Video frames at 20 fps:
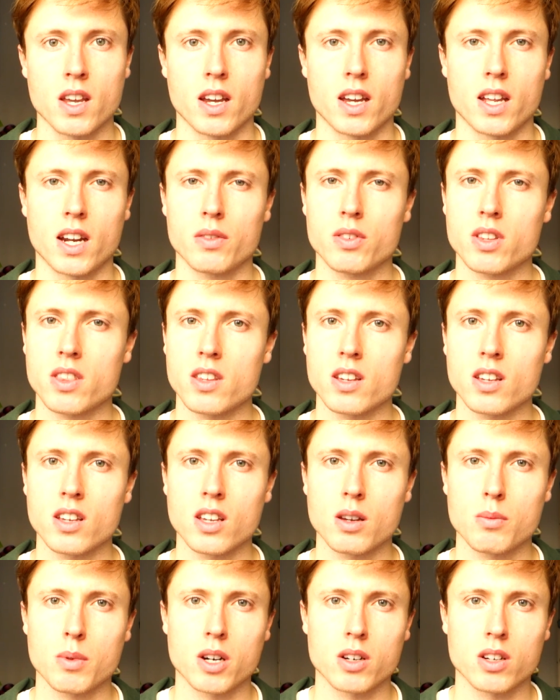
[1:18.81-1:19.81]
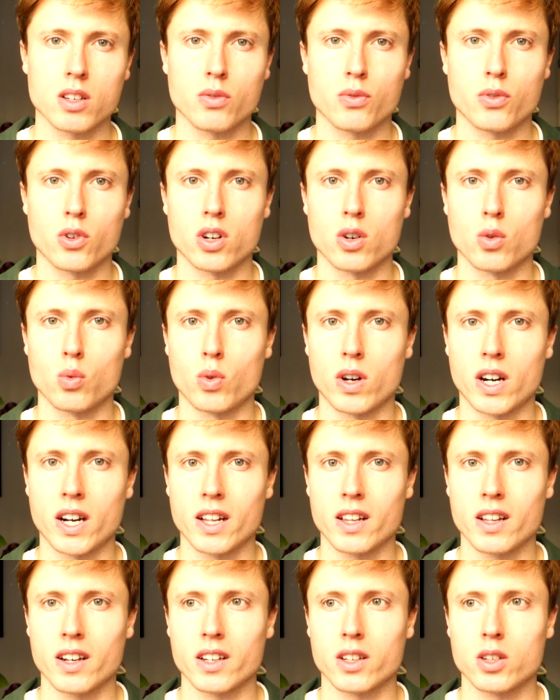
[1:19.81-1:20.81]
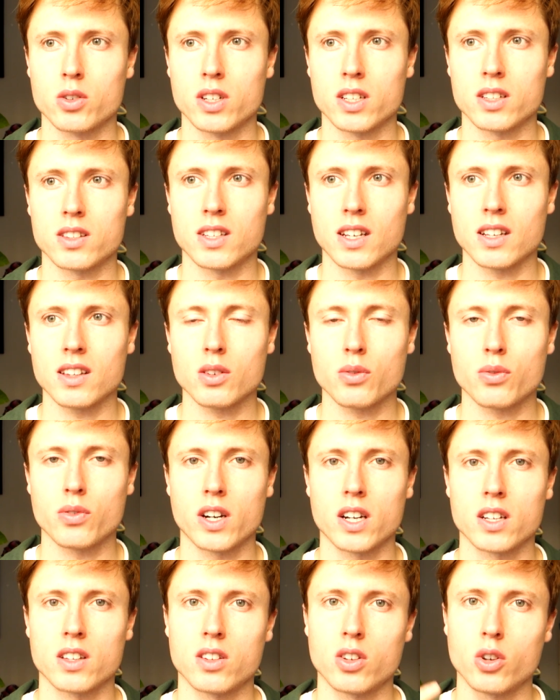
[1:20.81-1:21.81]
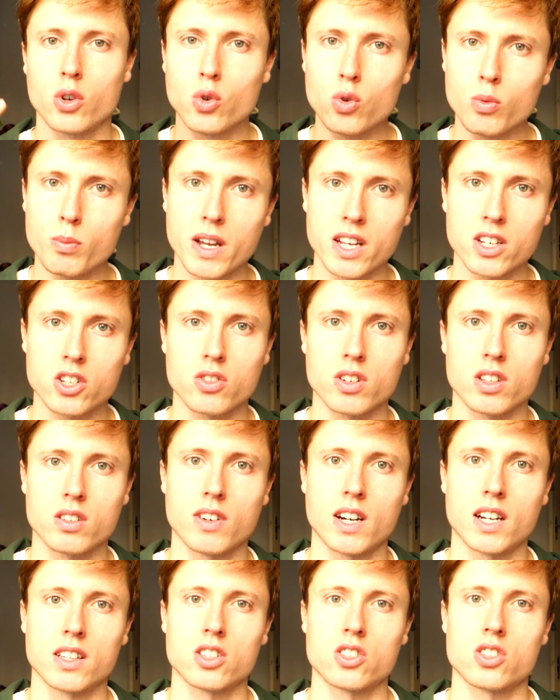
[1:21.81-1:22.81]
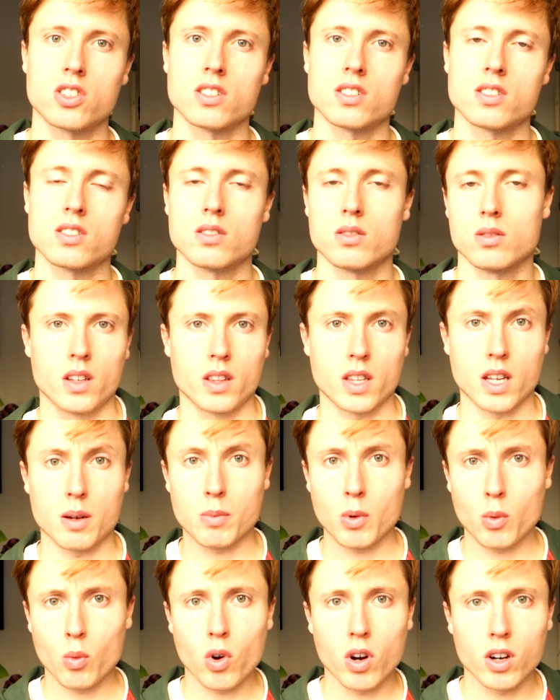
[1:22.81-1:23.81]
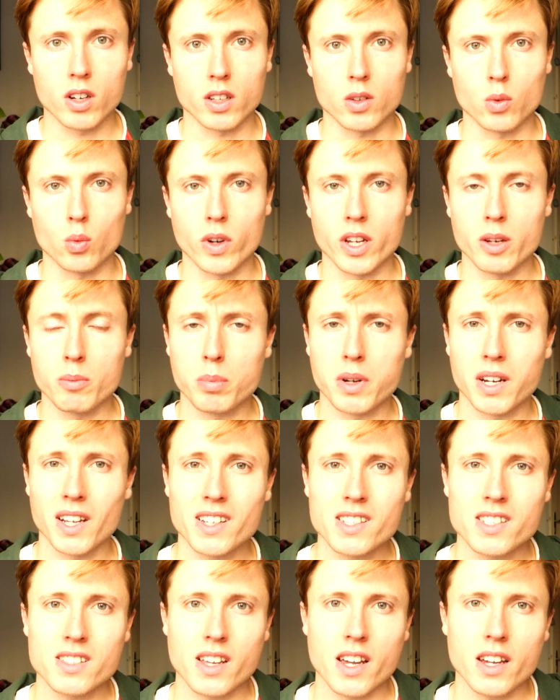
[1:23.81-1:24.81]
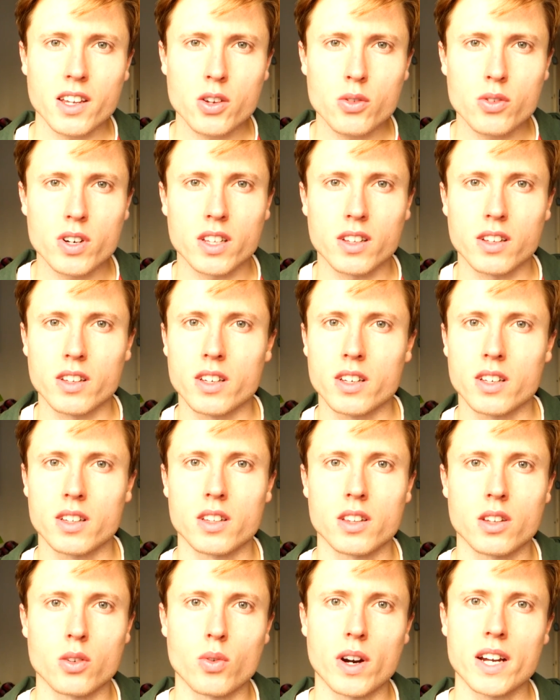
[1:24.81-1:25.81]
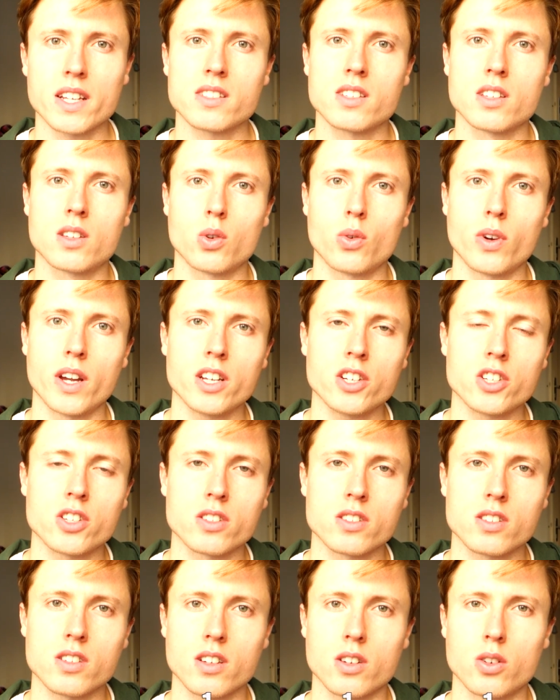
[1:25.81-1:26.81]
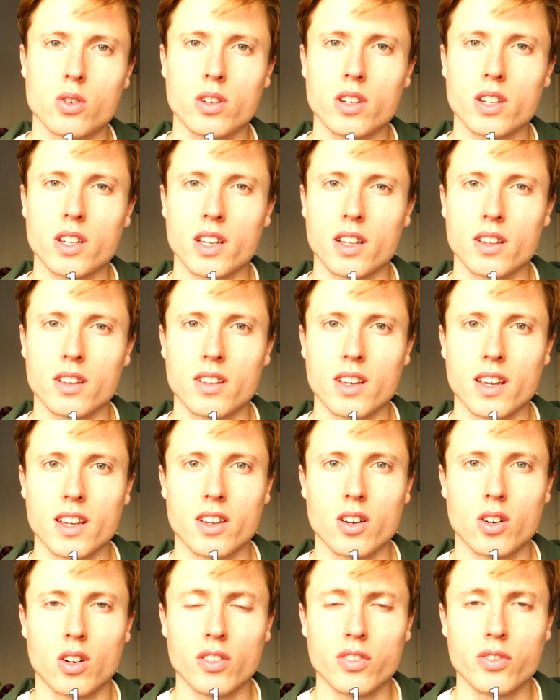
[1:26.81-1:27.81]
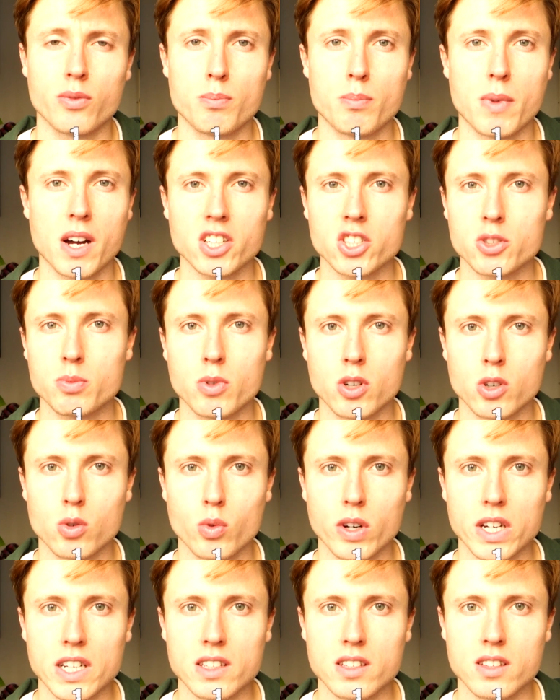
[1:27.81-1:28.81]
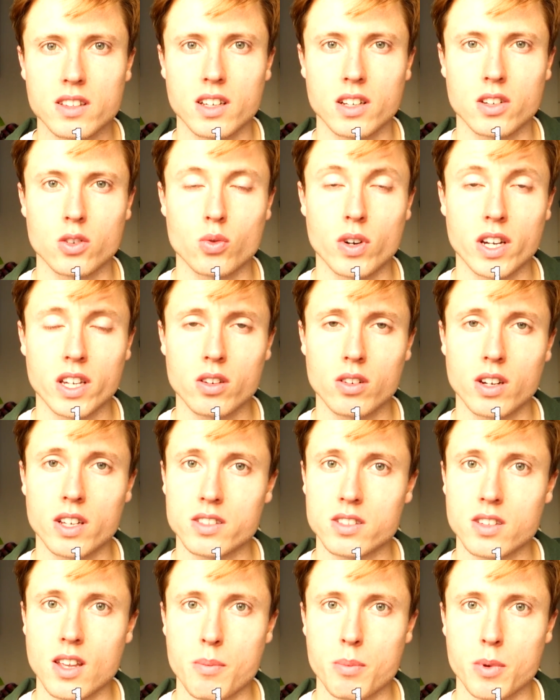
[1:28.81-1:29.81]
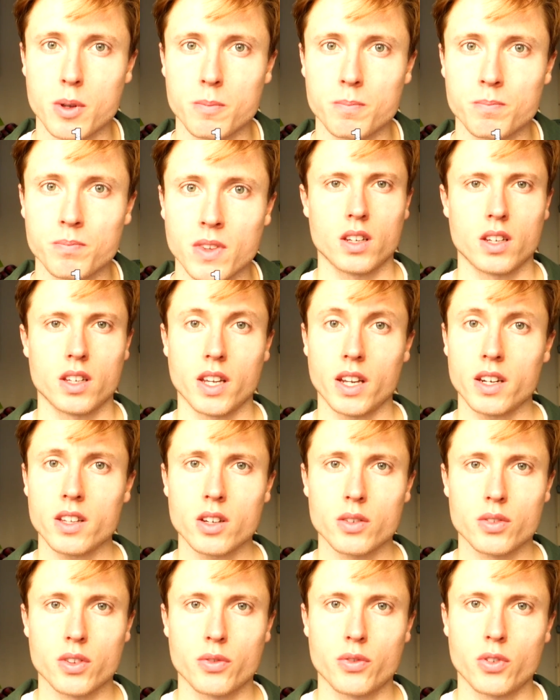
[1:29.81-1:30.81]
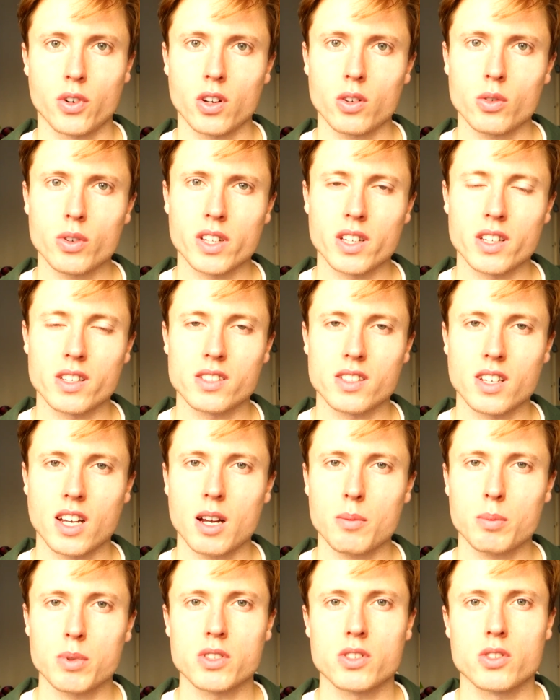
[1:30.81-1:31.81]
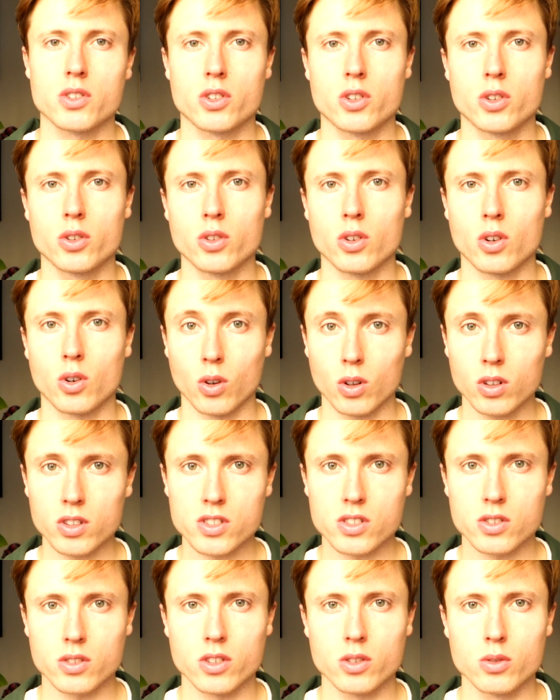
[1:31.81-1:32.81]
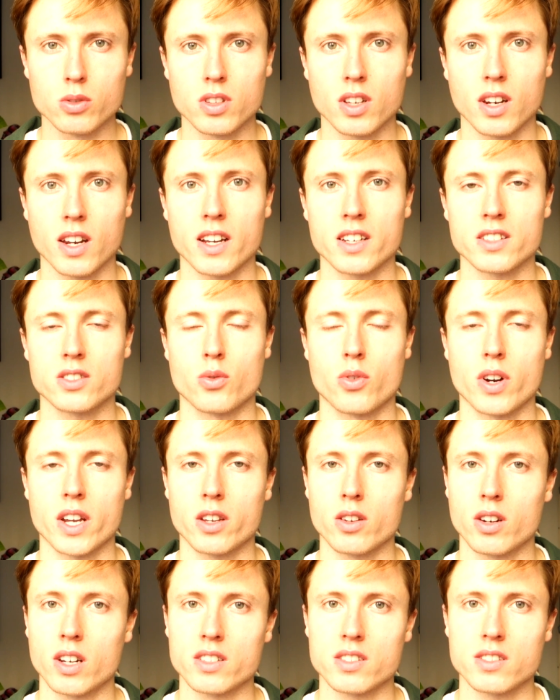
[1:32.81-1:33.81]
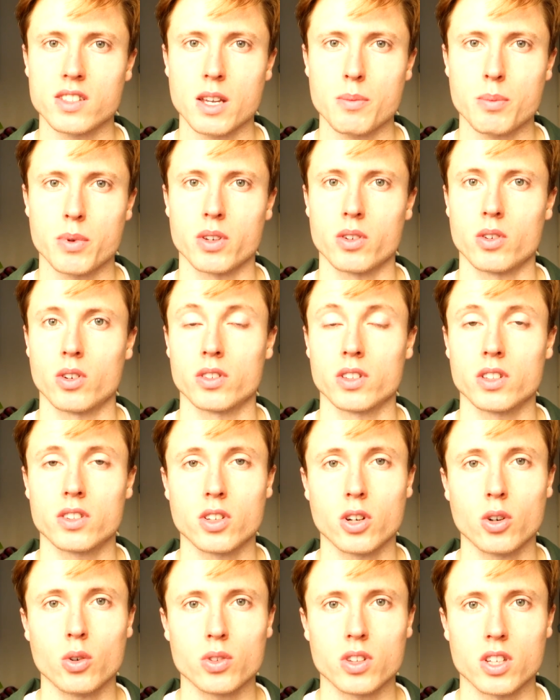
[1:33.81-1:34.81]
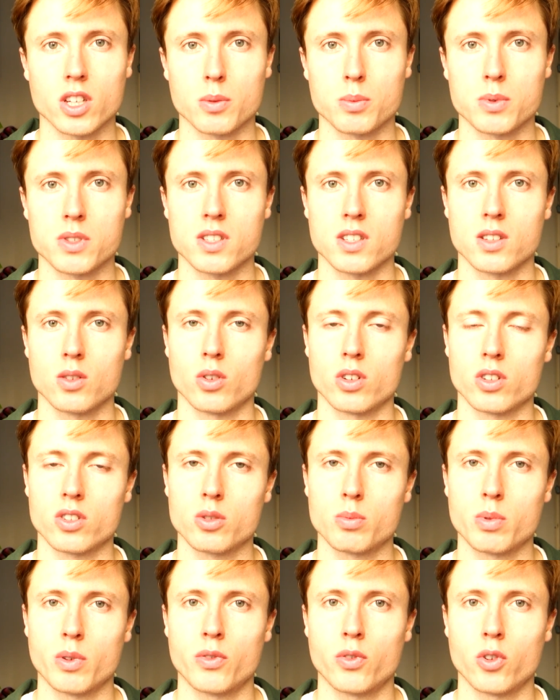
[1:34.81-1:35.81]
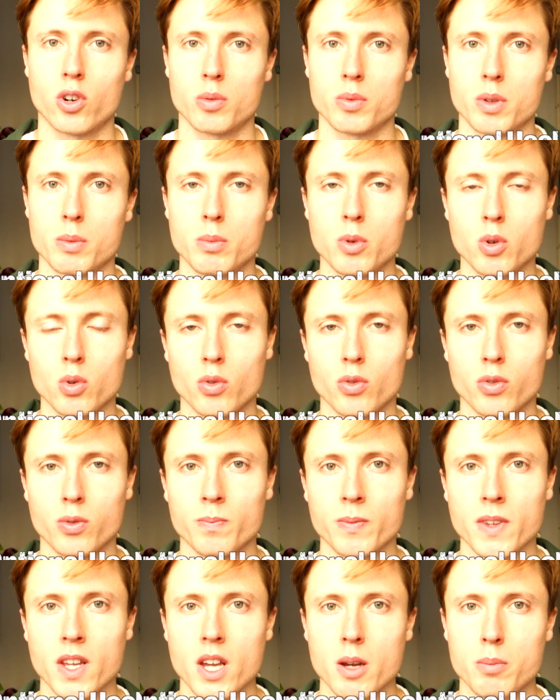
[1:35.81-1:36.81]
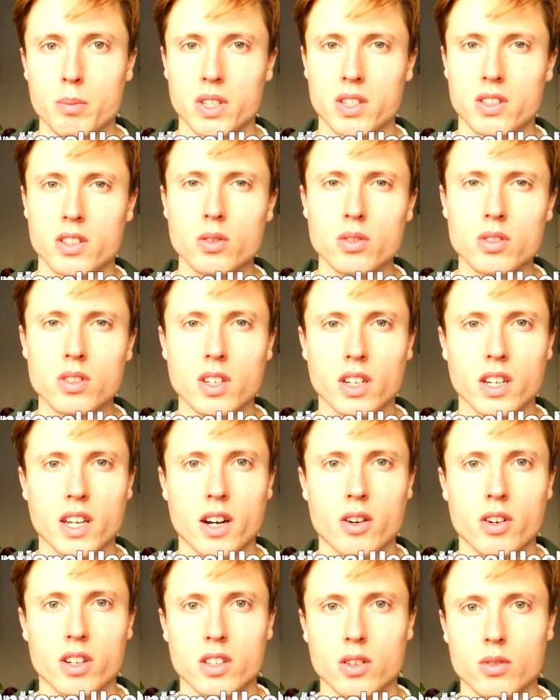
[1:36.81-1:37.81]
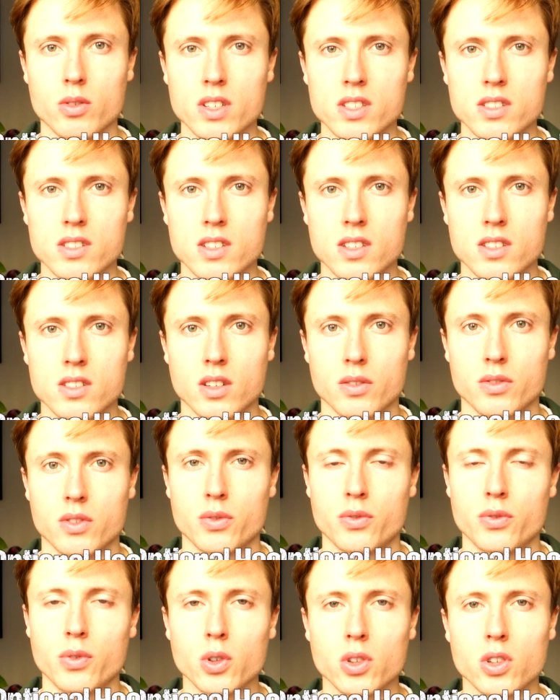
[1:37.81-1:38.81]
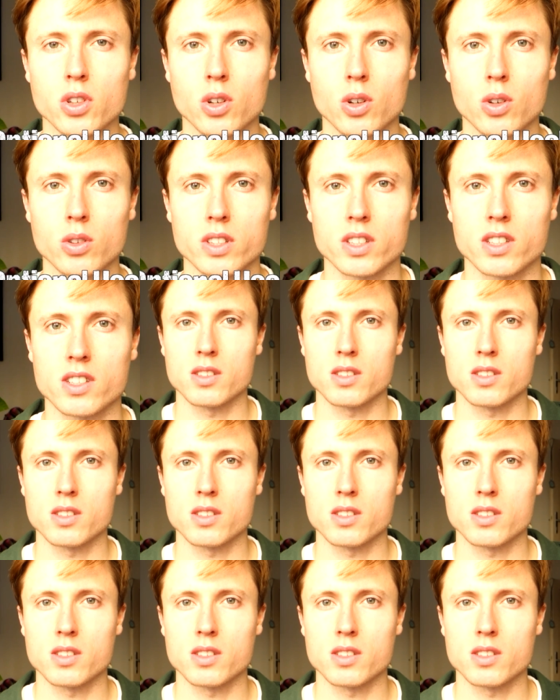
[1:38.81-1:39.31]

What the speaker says: And after thinking about it for a while, I could identify two major advantages. Number one, when placed accurately and in the right situations, a hook can take off much more weight than regular stepping. In any of the following examples, you could also utilize regular stepping on the toe tips in order to perform the move. But due to the characteristics of the foothold, it